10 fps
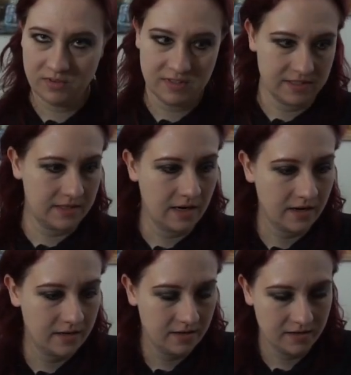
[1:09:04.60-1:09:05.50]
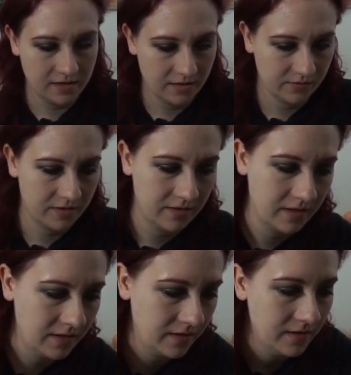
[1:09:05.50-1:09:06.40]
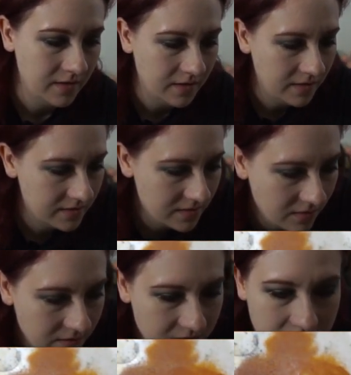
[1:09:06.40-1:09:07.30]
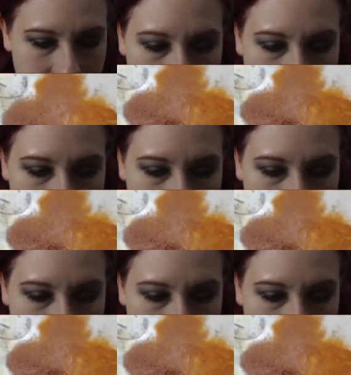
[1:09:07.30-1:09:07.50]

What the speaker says: the sky in and everything, it's already,